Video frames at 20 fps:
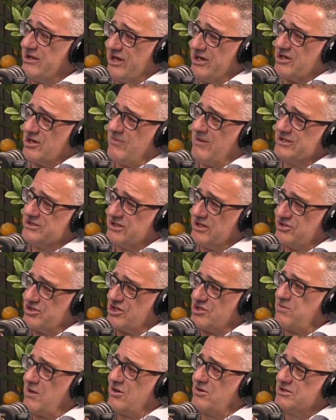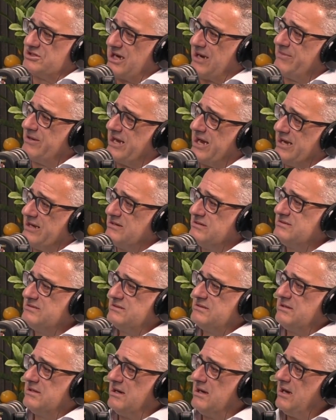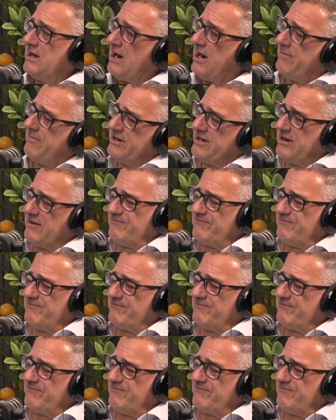these are the ones that just woke us up again. I mean,